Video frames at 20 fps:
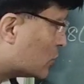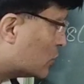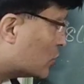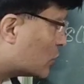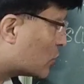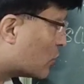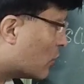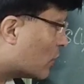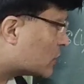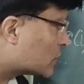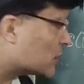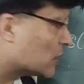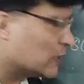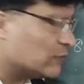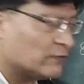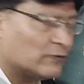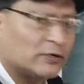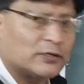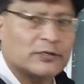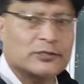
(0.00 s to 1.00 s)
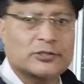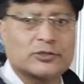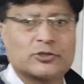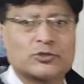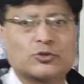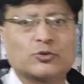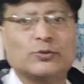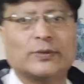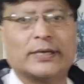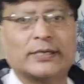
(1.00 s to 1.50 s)
to cos
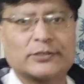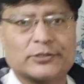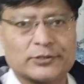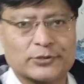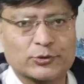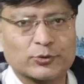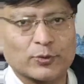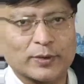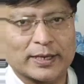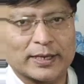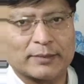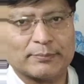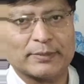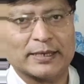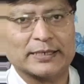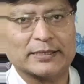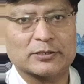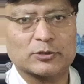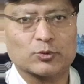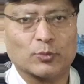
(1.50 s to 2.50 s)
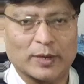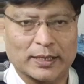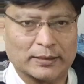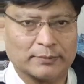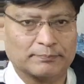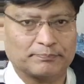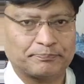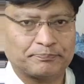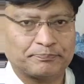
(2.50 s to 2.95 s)
inverse 2x square minus 1.